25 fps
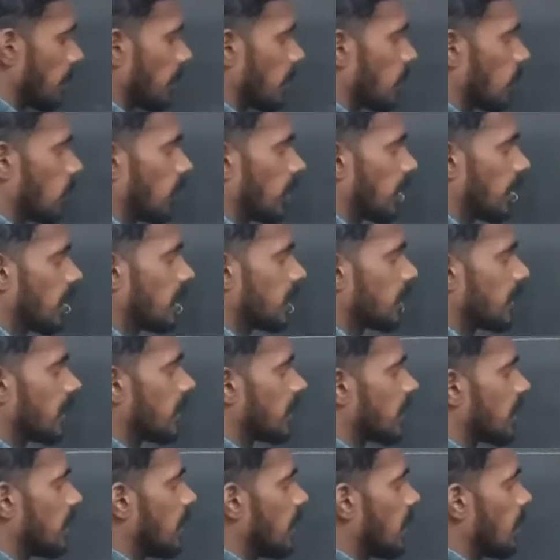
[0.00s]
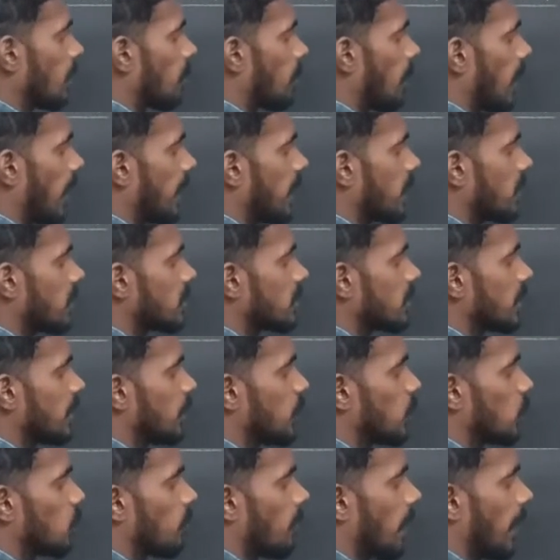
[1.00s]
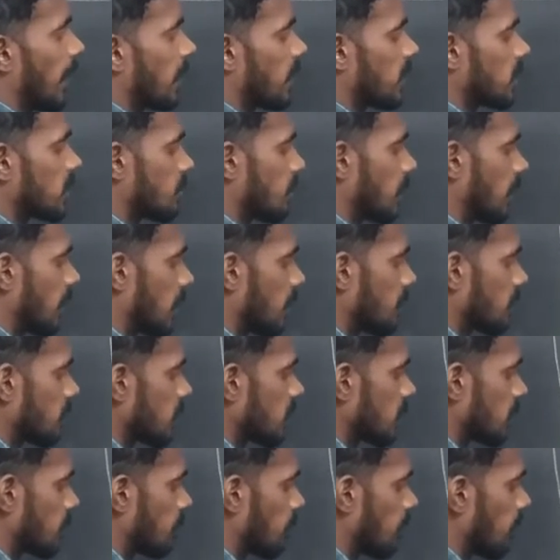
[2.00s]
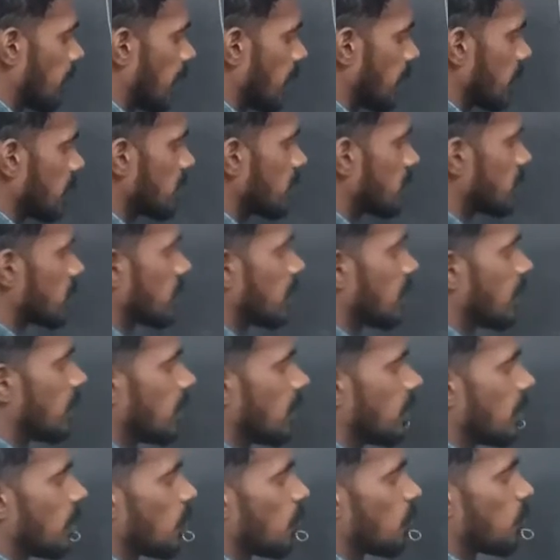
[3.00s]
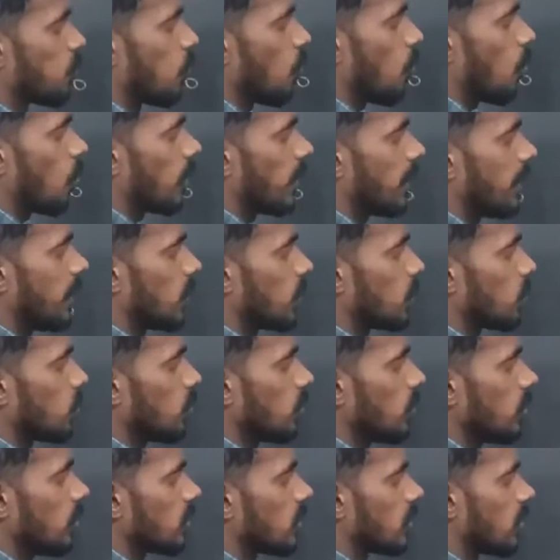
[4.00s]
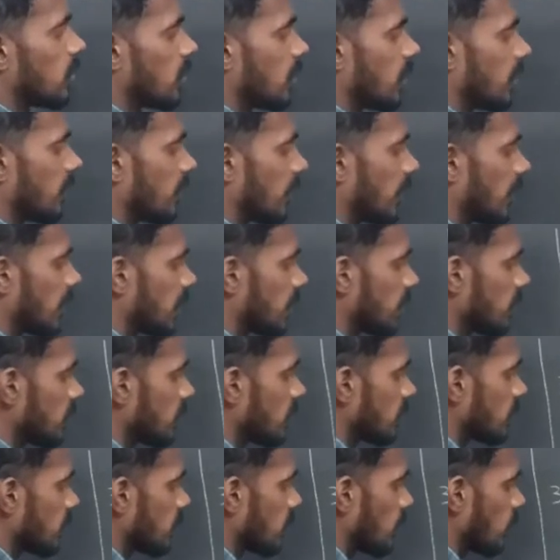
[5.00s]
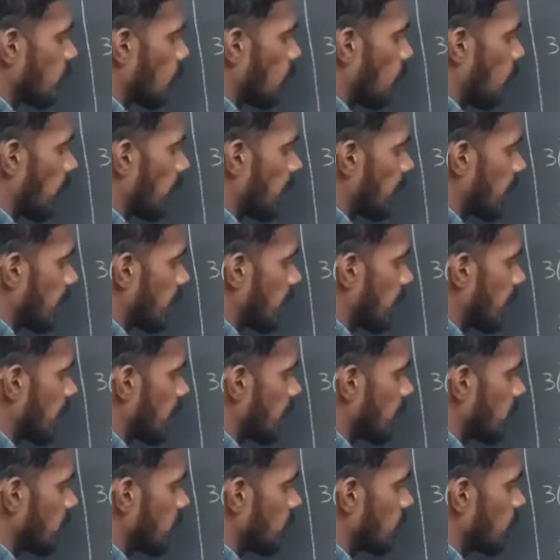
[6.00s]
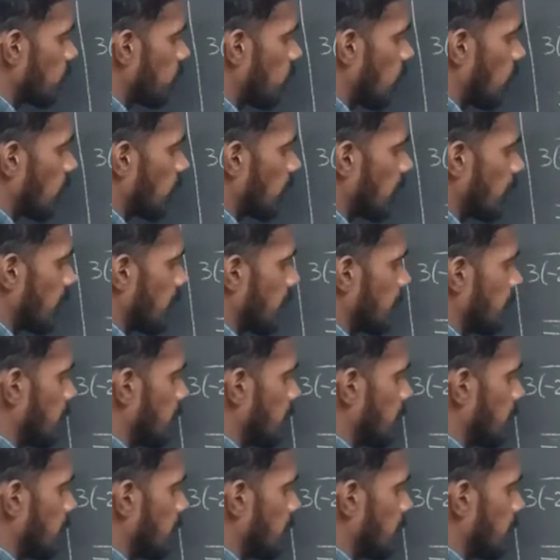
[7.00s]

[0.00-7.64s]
Okay. Then minus into minus becomes plus, 4 into 35 gives 140